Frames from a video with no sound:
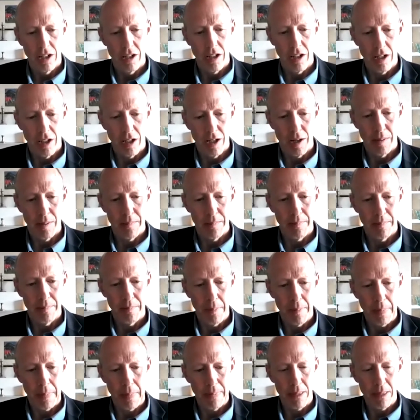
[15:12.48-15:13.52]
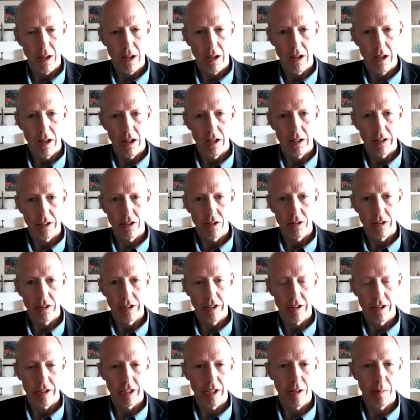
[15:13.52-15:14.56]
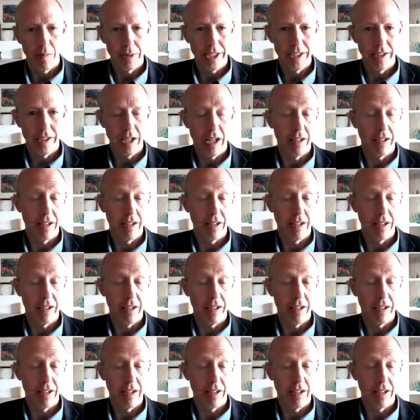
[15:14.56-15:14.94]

a company,